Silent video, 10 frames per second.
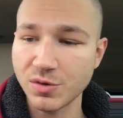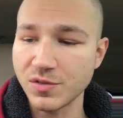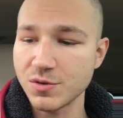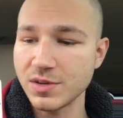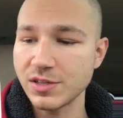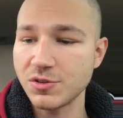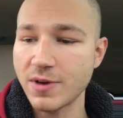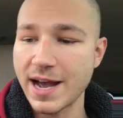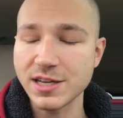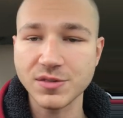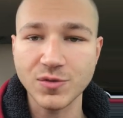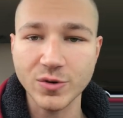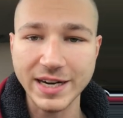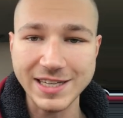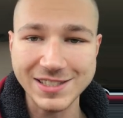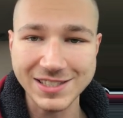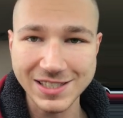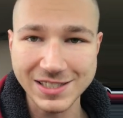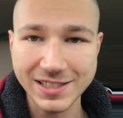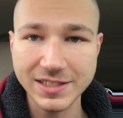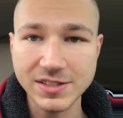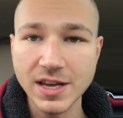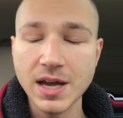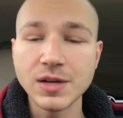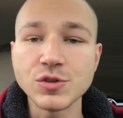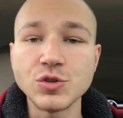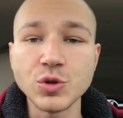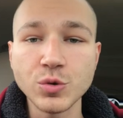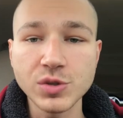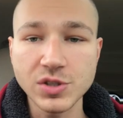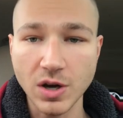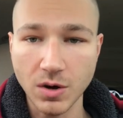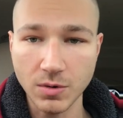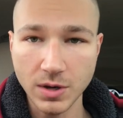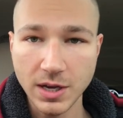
if you need to ask for assistance, do so.